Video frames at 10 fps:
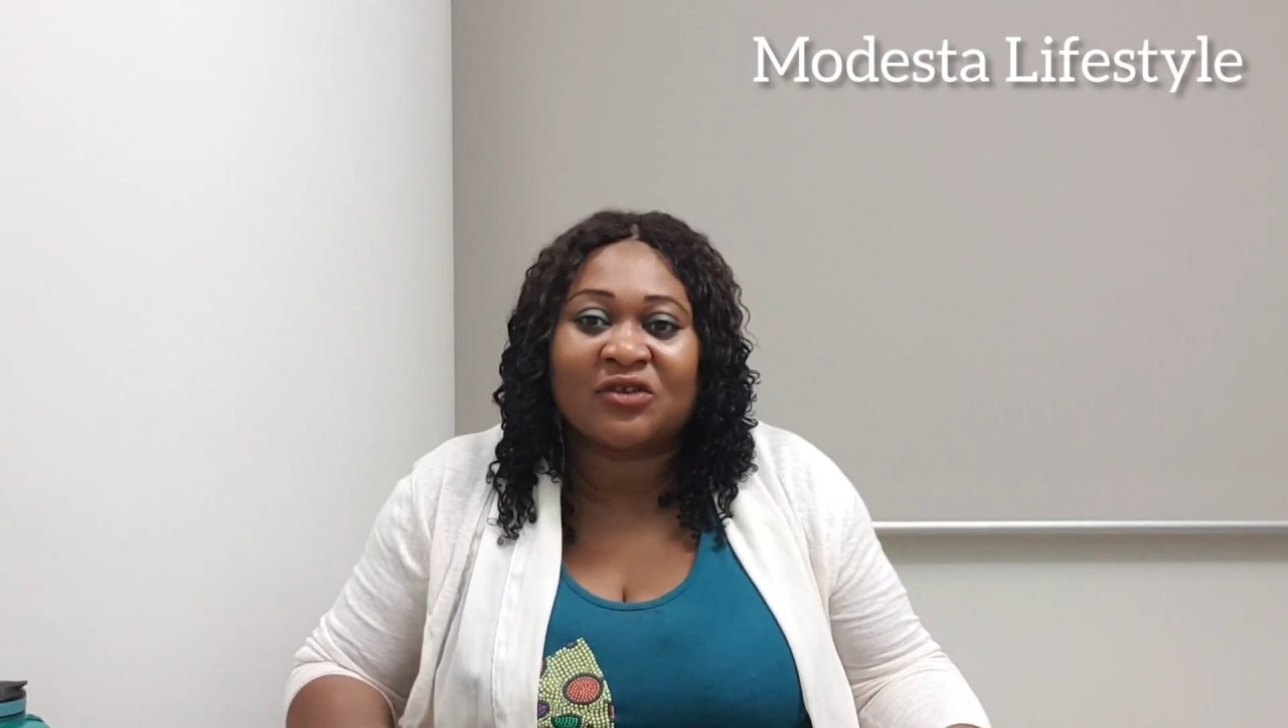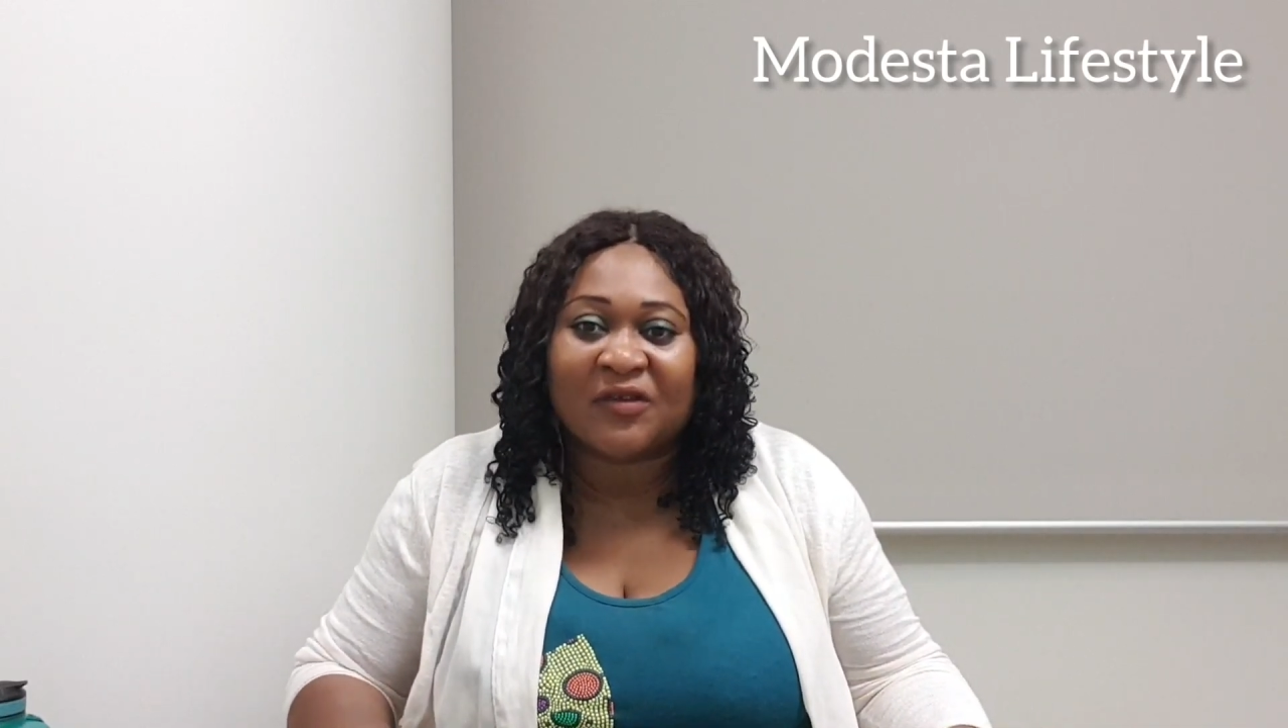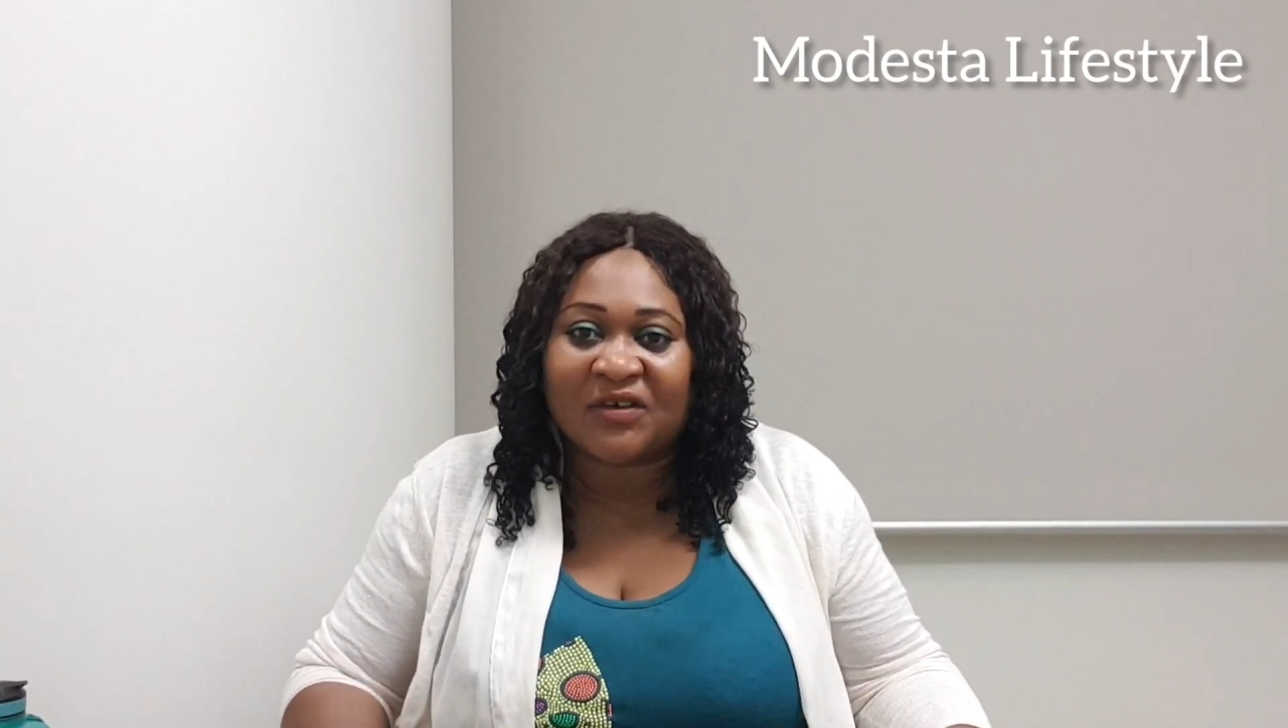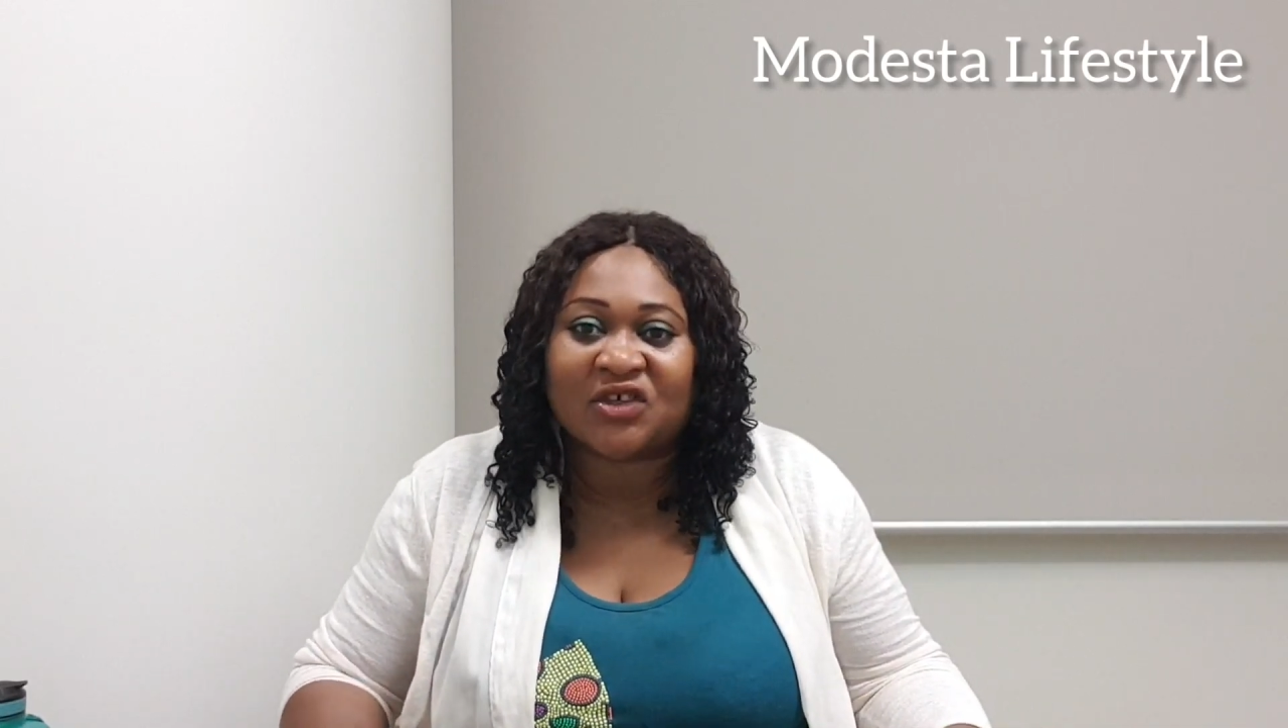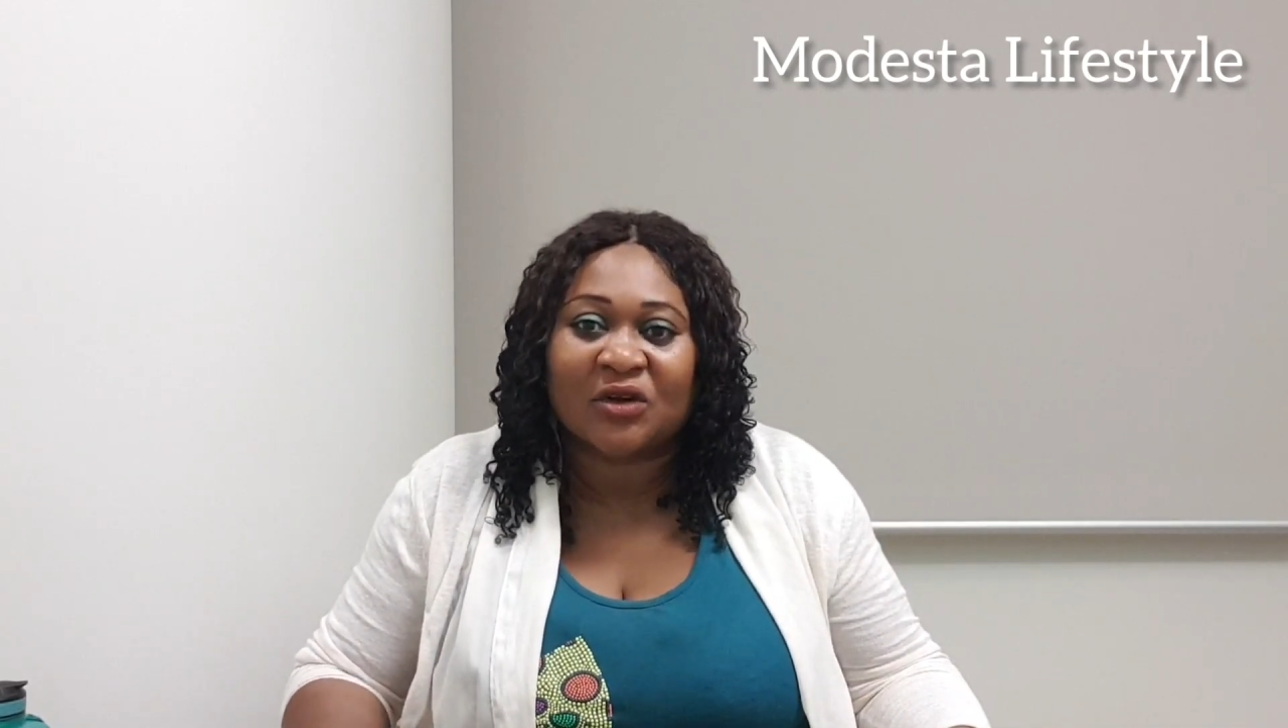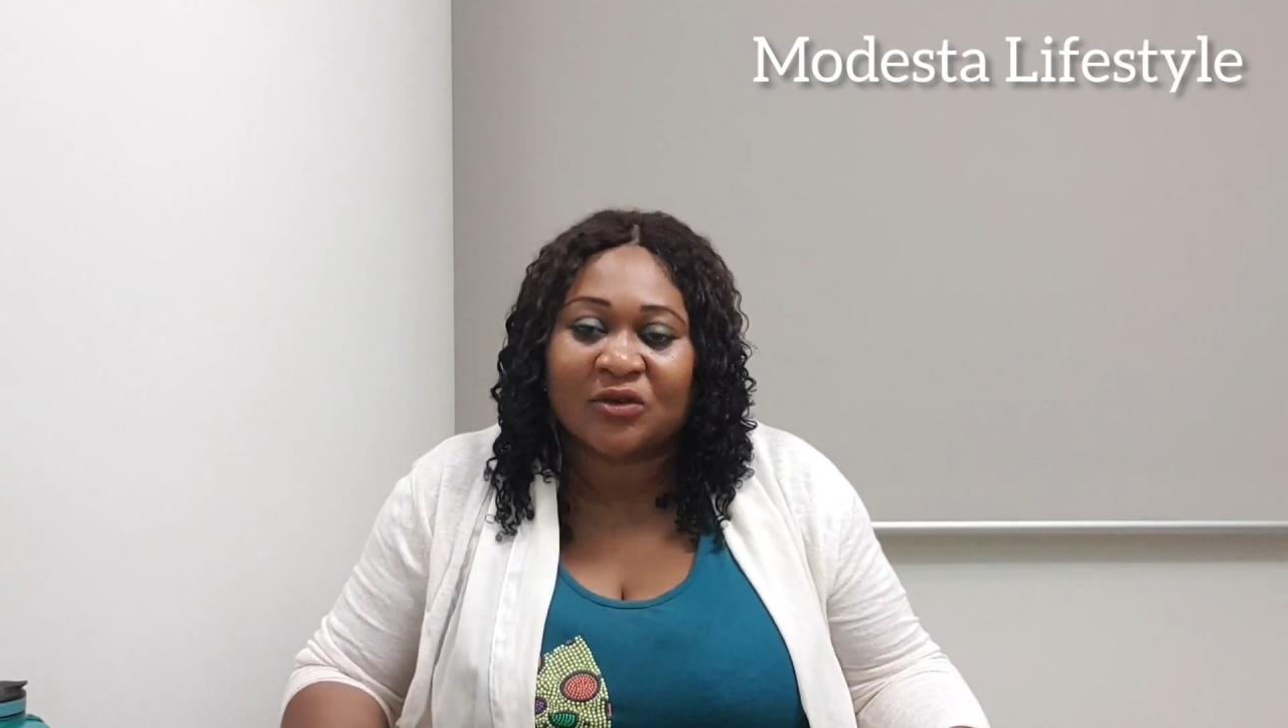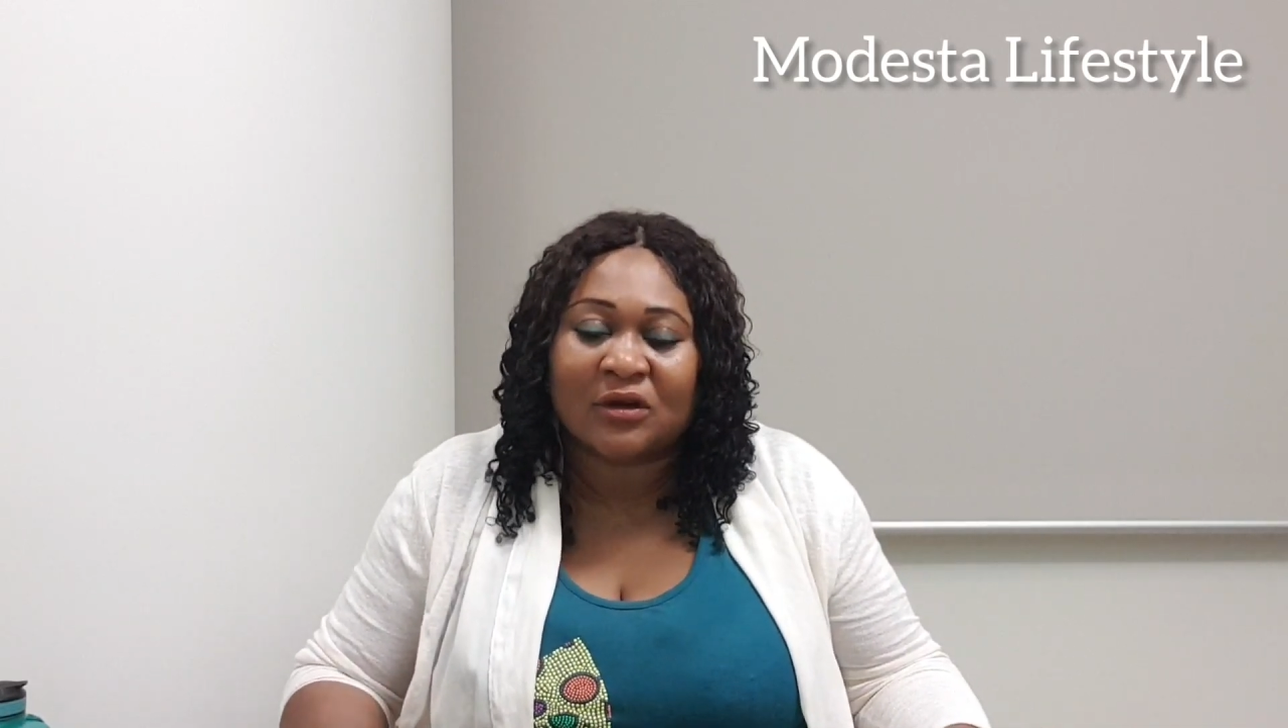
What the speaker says: division